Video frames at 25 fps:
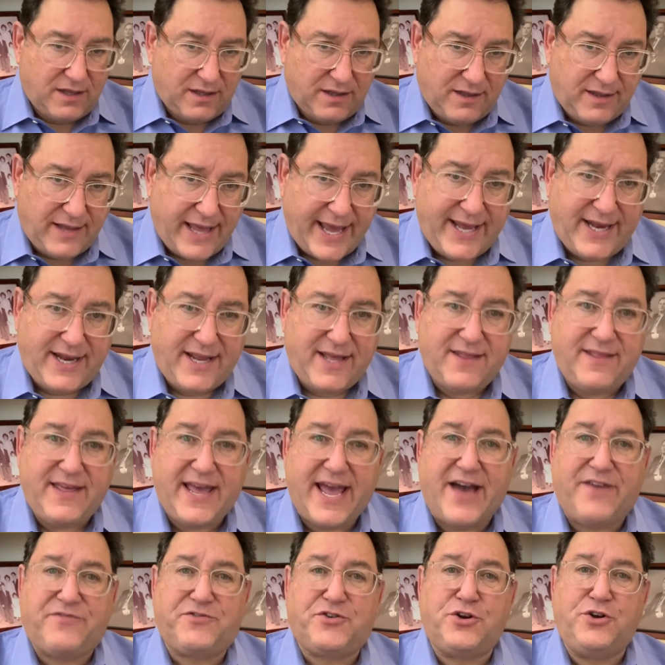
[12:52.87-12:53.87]
late in the
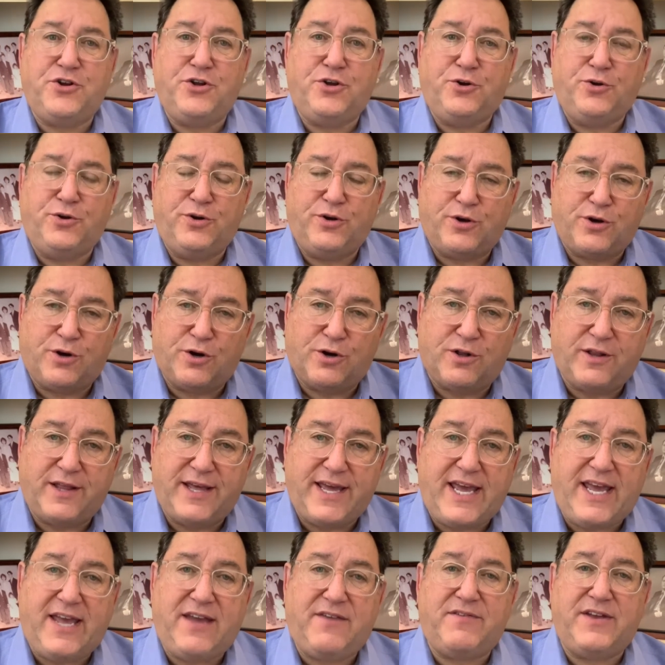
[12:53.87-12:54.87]
afternoon, early
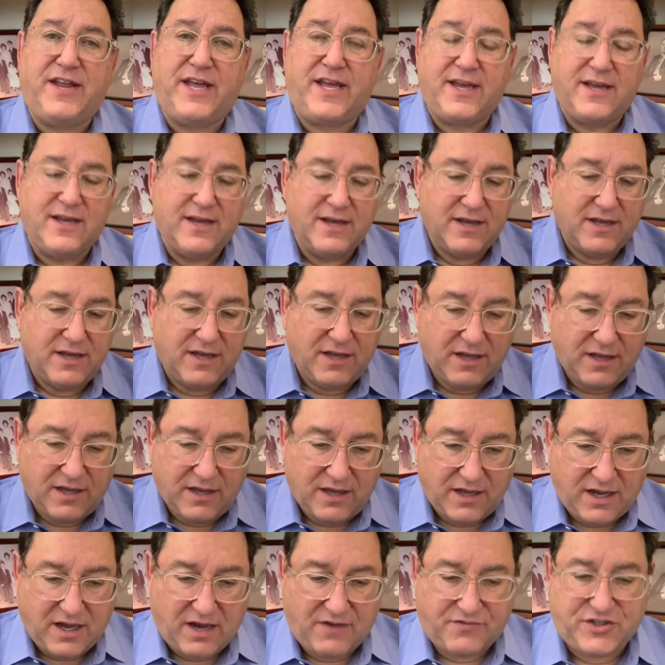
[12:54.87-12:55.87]
evening
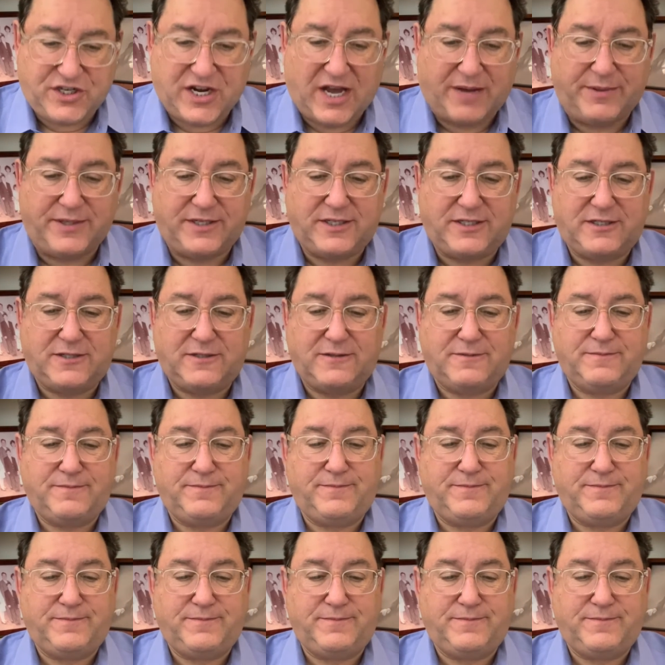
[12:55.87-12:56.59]
of Shabbos.